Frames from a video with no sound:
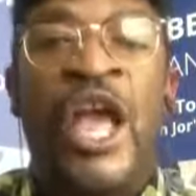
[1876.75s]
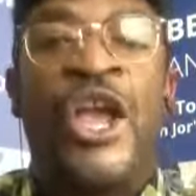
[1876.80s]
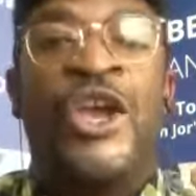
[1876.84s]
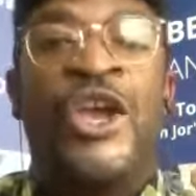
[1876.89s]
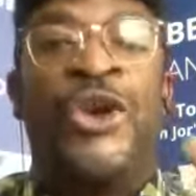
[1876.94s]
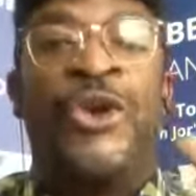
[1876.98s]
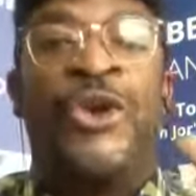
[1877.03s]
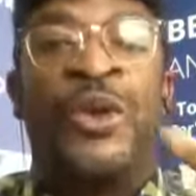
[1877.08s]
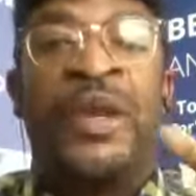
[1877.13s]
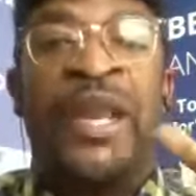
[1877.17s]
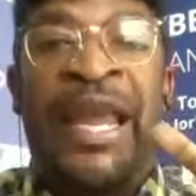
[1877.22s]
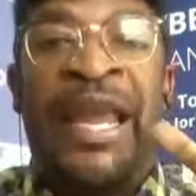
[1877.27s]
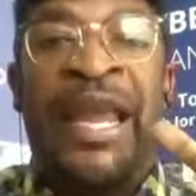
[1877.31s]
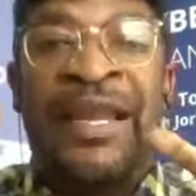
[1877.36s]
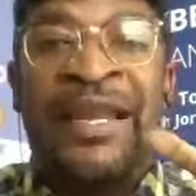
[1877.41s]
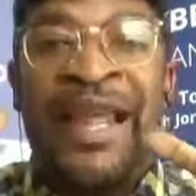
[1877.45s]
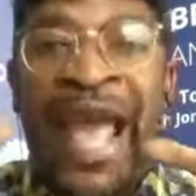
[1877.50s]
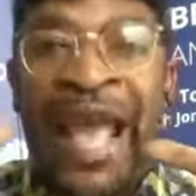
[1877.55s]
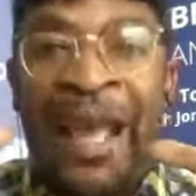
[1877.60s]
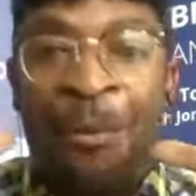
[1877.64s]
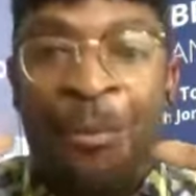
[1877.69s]
you need
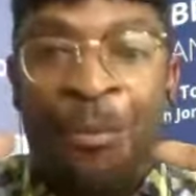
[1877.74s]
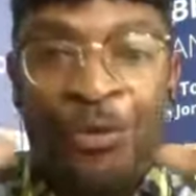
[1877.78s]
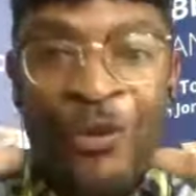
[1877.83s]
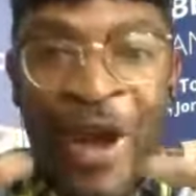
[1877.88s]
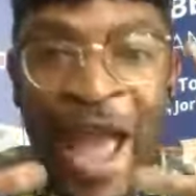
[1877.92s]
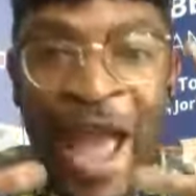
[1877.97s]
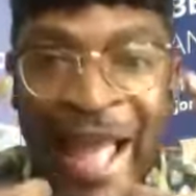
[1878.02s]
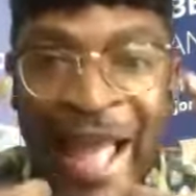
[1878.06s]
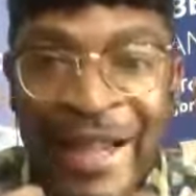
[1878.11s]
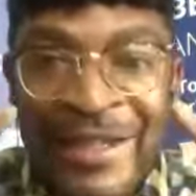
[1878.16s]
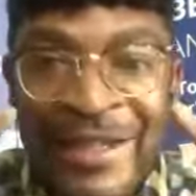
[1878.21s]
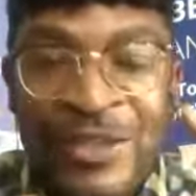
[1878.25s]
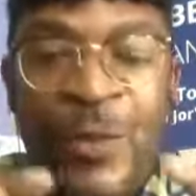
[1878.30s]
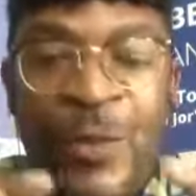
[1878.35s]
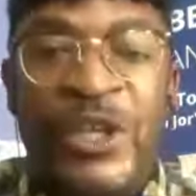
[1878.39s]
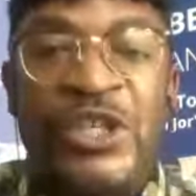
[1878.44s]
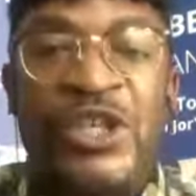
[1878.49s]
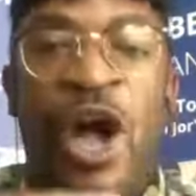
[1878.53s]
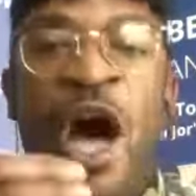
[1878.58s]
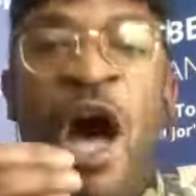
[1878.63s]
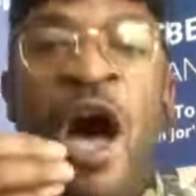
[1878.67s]
a brand
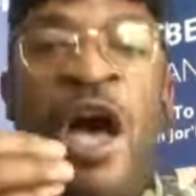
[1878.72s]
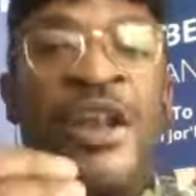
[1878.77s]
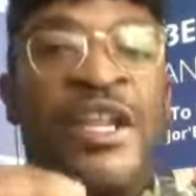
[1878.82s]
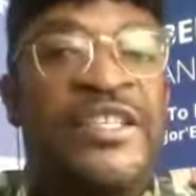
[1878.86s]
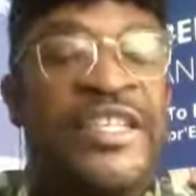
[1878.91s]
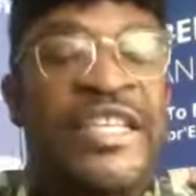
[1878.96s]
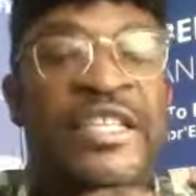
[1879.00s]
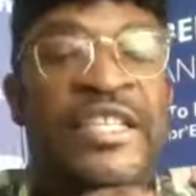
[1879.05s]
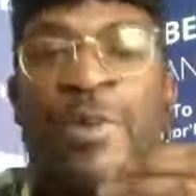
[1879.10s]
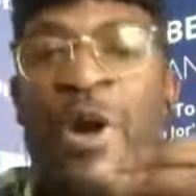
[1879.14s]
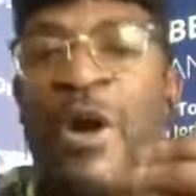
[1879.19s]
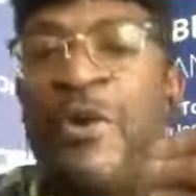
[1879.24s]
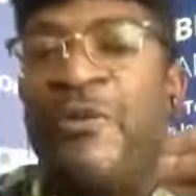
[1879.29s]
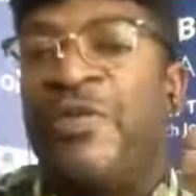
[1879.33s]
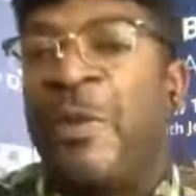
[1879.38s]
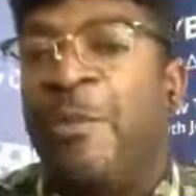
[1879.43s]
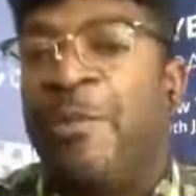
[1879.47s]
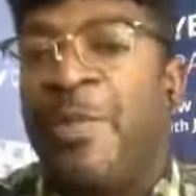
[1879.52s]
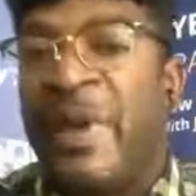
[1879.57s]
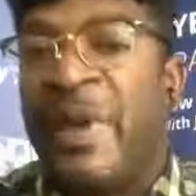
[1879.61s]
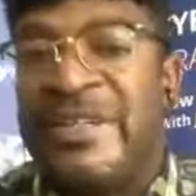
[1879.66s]
which harnesses both
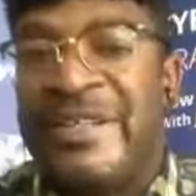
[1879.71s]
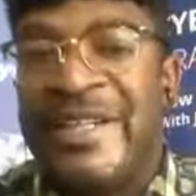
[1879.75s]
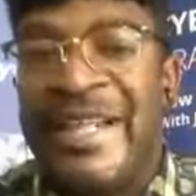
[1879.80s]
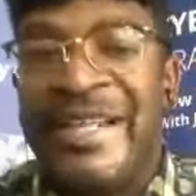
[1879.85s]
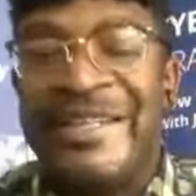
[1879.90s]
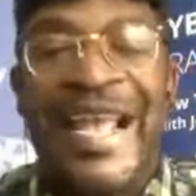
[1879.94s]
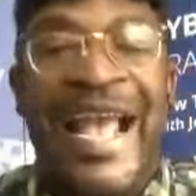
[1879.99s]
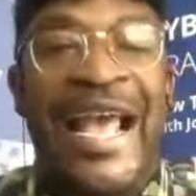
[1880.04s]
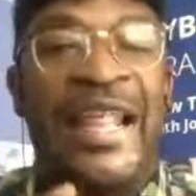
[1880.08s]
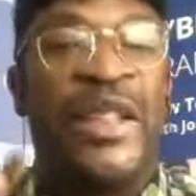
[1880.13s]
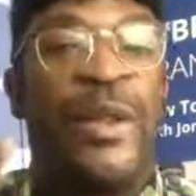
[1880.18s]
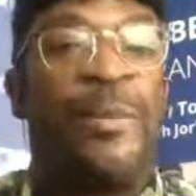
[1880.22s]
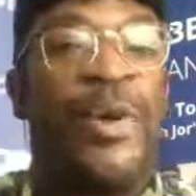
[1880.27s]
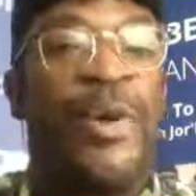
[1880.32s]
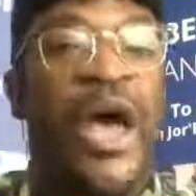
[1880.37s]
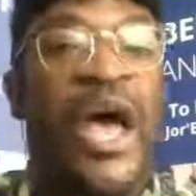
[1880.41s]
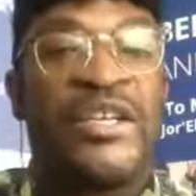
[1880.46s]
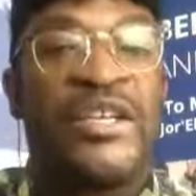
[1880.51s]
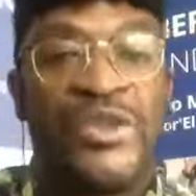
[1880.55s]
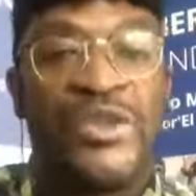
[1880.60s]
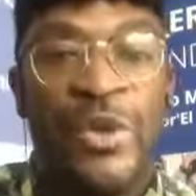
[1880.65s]
the business and the
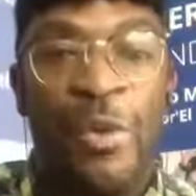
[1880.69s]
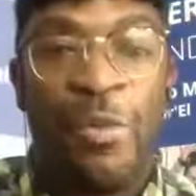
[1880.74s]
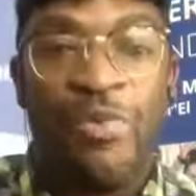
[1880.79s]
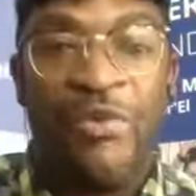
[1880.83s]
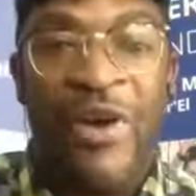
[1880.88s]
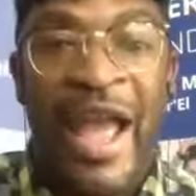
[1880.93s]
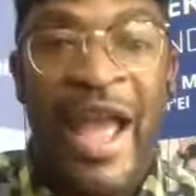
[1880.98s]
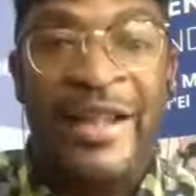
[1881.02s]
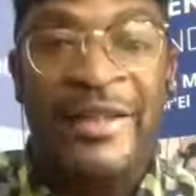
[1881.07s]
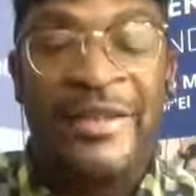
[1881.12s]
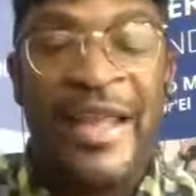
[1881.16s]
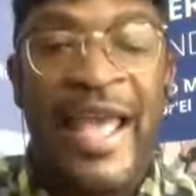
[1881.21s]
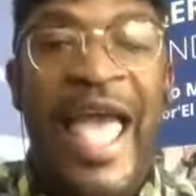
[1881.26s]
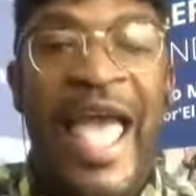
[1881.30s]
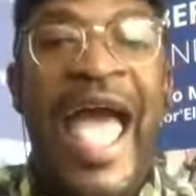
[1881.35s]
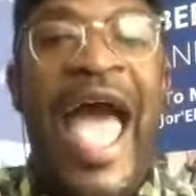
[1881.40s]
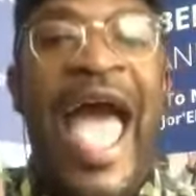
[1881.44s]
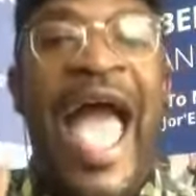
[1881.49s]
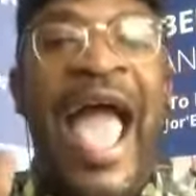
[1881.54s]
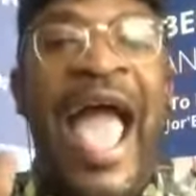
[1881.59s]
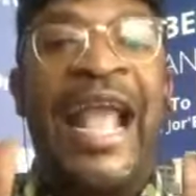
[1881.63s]
personal brand
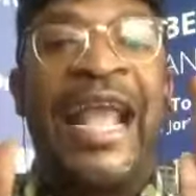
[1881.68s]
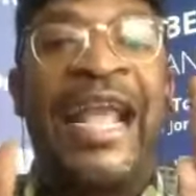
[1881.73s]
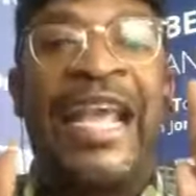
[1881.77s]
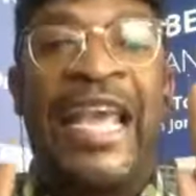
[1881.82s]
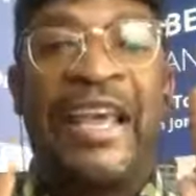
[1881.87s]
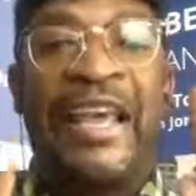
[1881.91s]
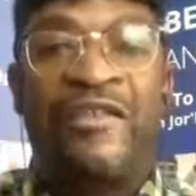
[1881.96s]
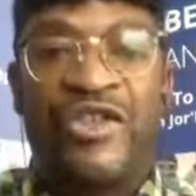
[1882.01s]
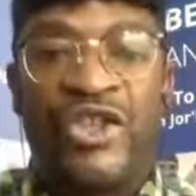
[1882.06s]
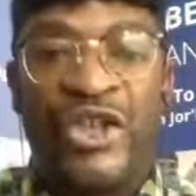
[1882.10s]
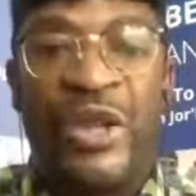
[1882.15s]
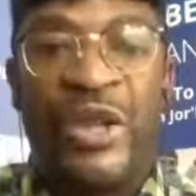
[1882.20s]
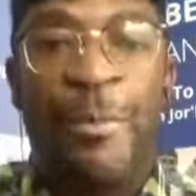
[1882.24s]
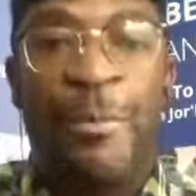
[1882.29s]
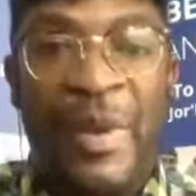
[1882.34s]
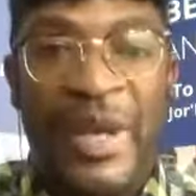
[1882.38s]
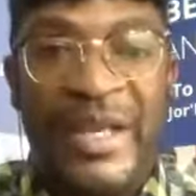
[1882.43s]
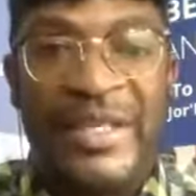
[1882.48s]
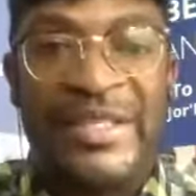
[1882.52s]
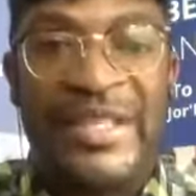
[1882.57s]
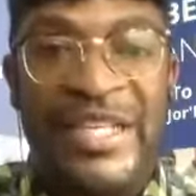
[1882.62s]
and gives you the
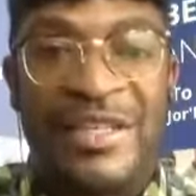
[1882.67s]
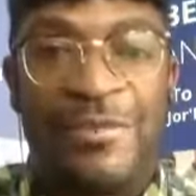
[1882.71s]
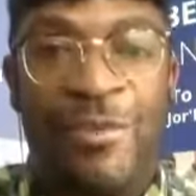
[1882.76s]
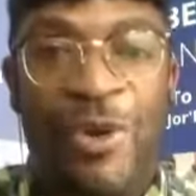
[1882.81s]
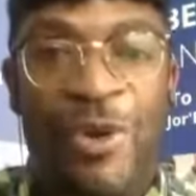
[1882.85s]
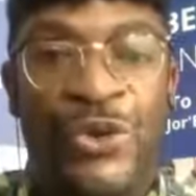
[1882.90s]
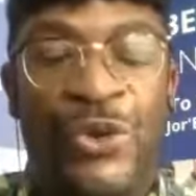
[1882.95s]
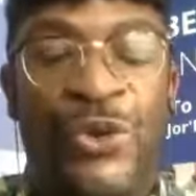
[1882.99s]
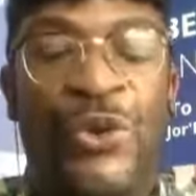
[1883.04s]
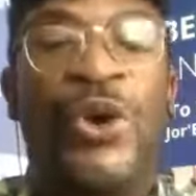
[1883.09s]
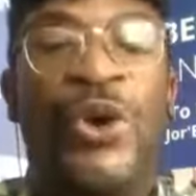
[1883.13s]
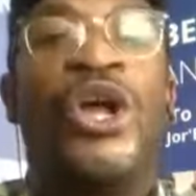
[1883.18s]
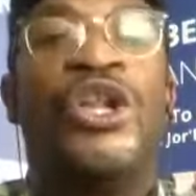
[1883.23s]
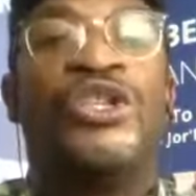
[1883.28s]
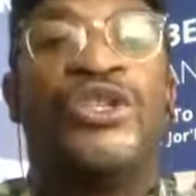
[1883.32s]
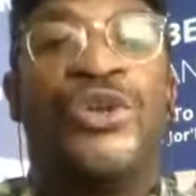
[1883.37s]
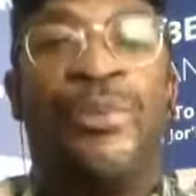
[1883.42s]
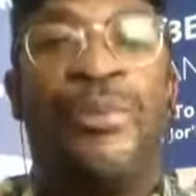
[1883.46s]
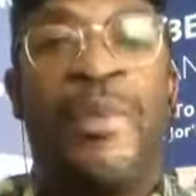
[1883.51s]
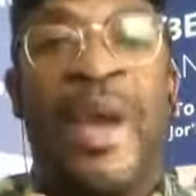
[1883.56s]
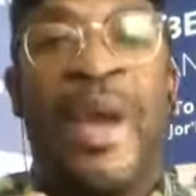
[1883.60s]
business model
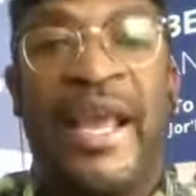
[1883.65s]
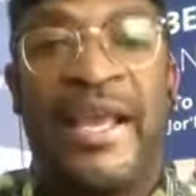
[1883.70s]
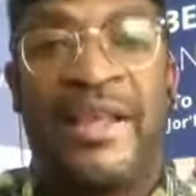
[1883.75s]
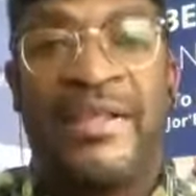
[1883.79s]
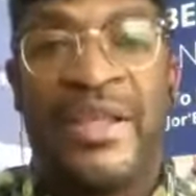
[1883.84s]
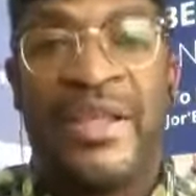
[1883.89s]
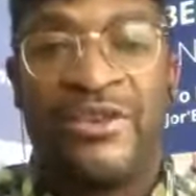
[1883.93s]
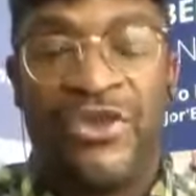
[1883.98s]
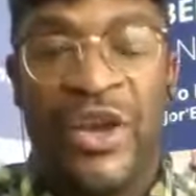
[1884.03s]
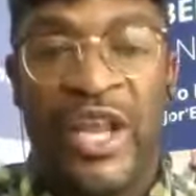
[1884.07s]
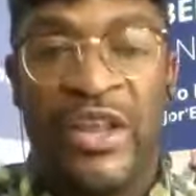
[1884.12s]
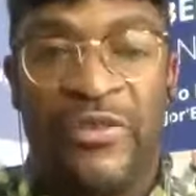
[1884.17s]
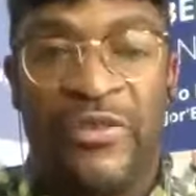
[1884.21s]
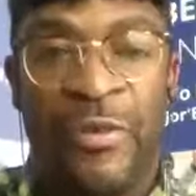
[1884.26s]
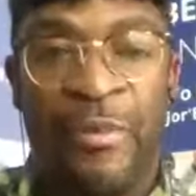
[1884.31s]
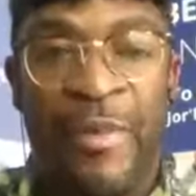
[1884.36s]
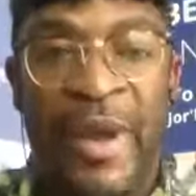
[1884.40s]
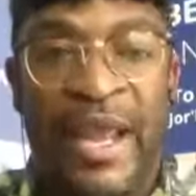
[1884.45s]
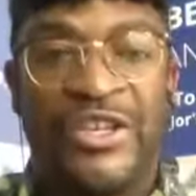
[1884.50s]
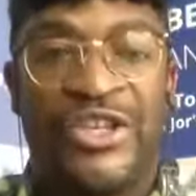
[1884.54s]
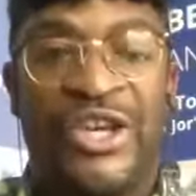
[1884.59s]
to make the
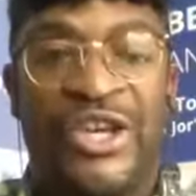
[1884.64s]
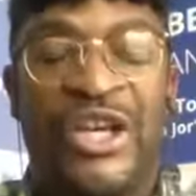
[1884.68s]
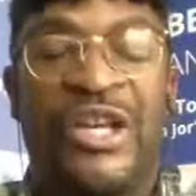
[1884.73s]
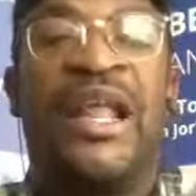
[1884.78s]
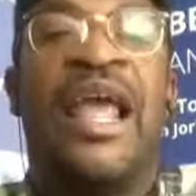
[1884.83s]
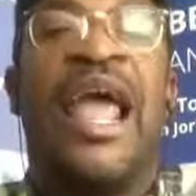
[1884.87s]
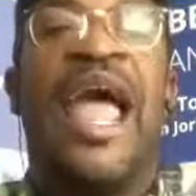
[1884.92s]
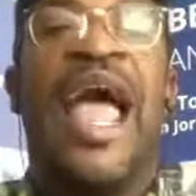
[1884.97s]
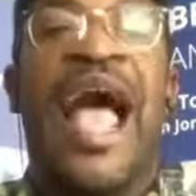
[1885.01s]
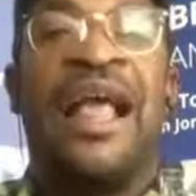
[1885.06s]
transformation.